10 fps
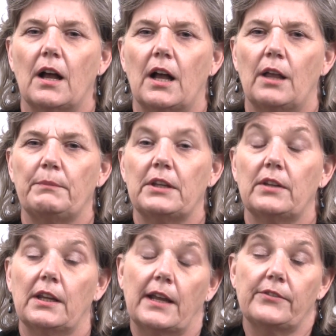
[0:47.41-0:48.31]
um,
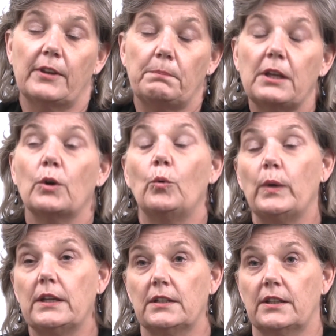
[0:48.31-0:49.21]
it, it, ends up being a
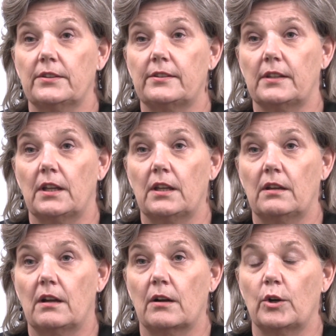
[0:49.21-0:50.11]
weakness
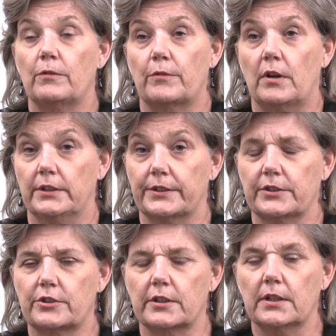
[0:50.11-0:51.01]
in our overall
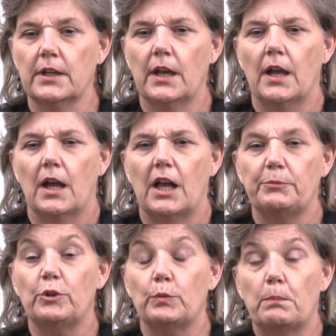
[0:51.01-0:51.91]
literature.
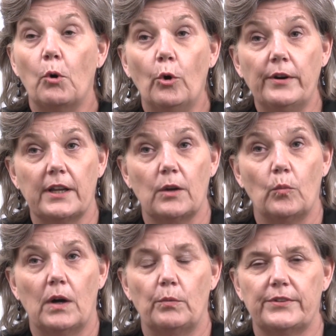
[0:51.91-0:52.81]
Um, so
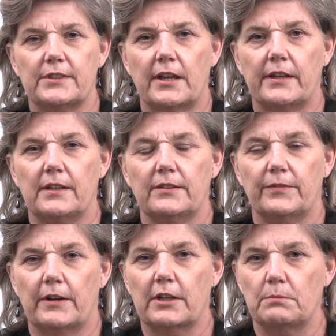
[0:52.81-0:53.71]
reporting what was done
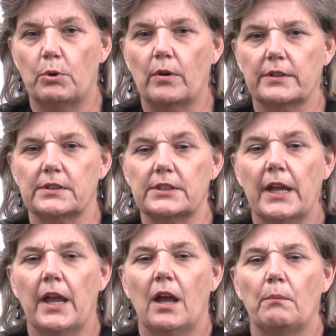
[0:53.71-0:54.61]
is very important.
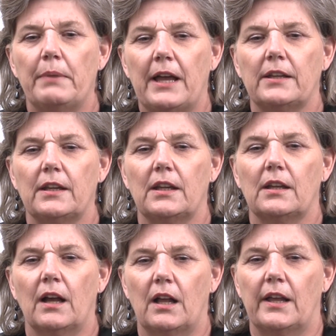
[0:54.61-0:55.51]
But
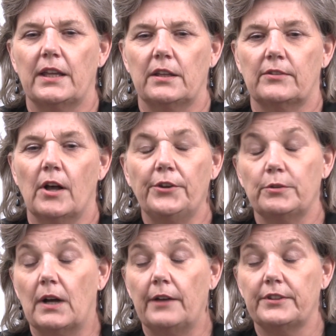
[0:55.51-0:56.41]
uh, it's
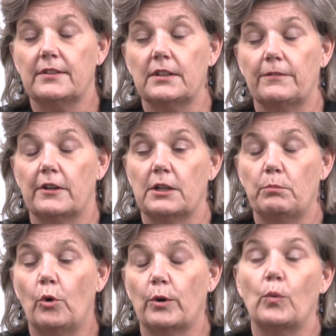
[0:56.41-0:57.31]
also obviously very
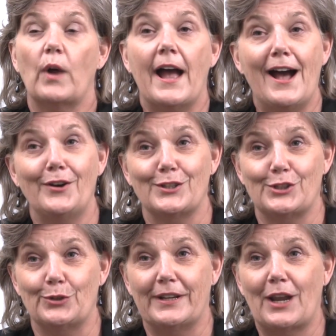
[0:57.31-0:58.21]
important how you
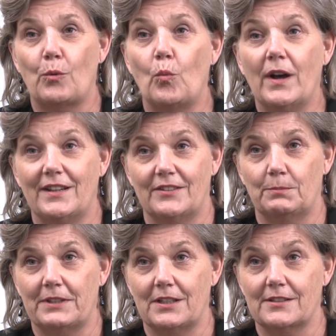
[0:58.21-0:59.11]
do it and what
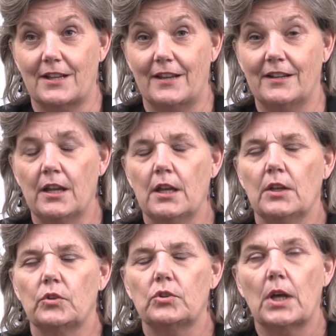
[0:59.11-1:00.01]
is being done.
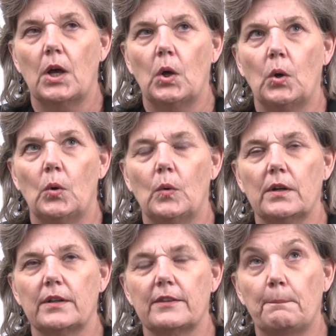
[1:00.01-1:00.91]

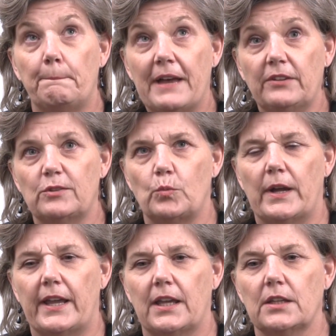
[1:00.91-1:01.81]
So the best
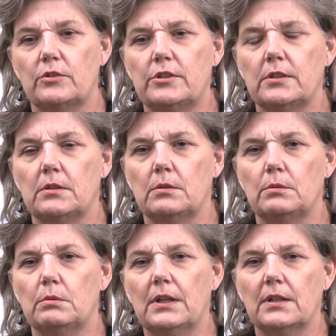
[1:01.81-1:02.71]
way
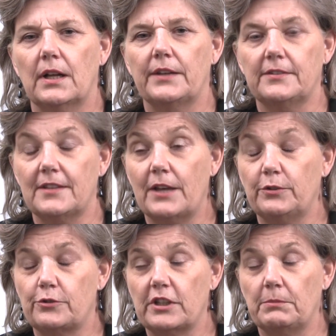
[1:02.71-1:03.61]
to
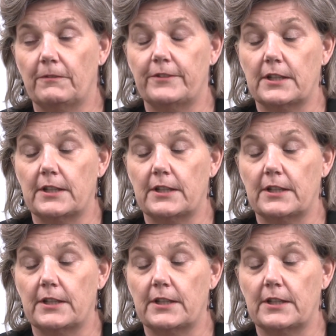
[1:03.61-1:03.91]
assess treatment